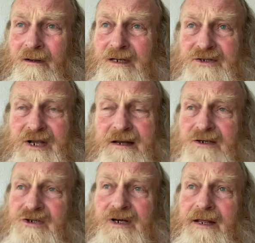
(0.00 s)

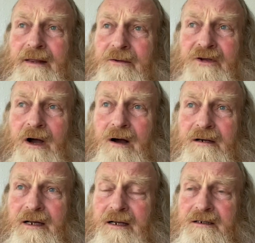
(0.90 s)
Essentially, there's
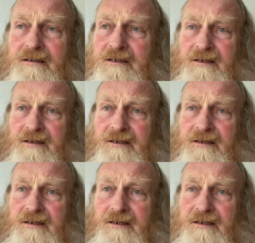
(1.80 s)
hardly a